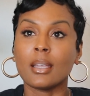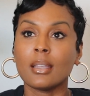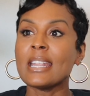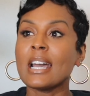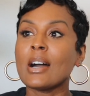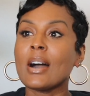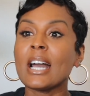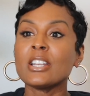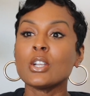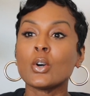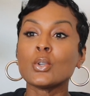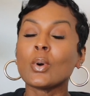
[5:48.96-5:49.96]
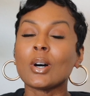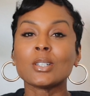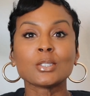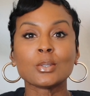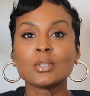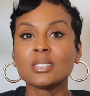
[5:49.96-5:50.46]
Now, I know you
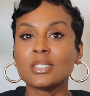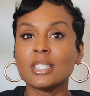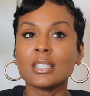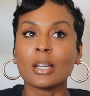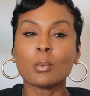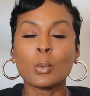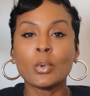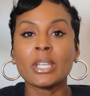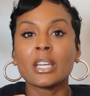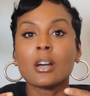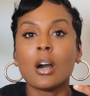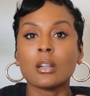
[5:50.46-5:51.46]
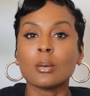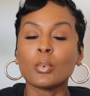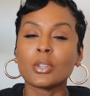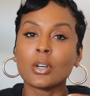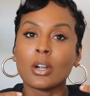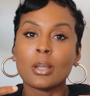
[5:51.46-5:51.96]
also see like when we get caught up
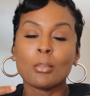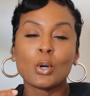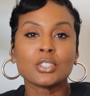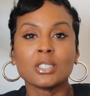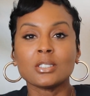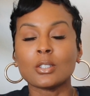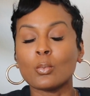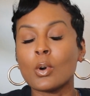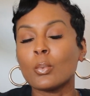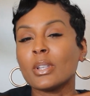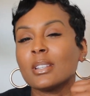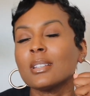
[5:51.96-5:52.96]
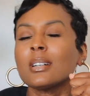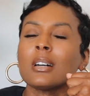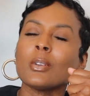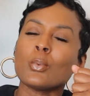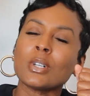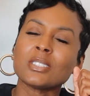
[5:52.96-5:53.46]
with our emotions on what we love
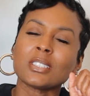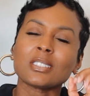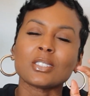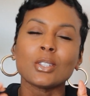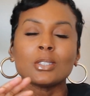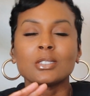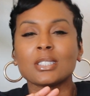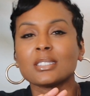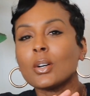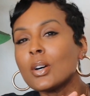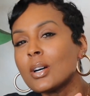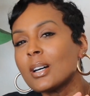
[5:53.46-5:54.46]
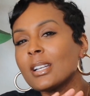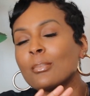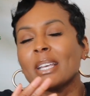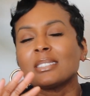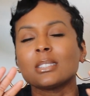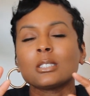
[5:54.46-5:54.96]
and what just turns us on and
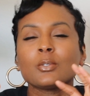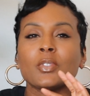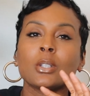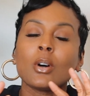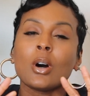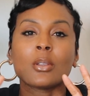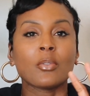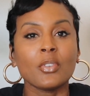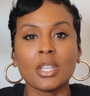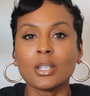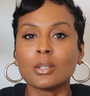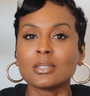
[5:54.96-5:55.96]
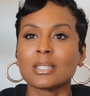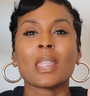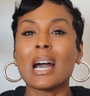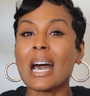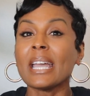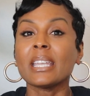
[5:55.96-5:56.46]
makes us feel all the feels.
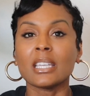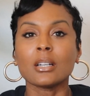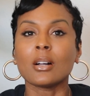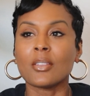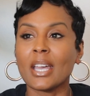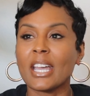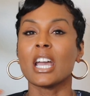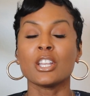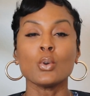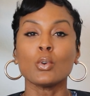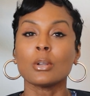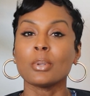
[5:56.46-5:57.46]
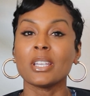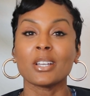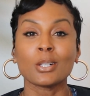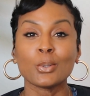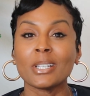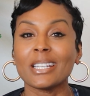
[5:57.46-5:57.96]
I get all that. And you want to be
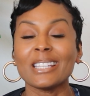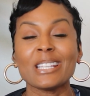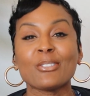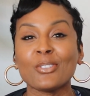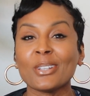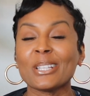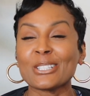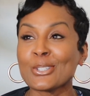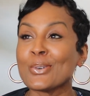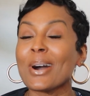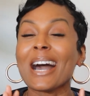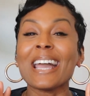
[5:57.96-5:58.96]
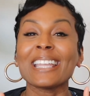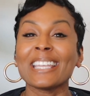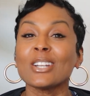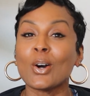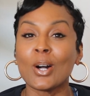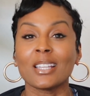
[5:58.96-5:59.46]
included in that feeling too. I
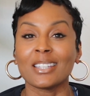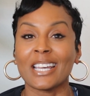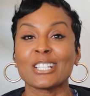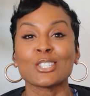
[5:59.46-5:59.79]
get all of that.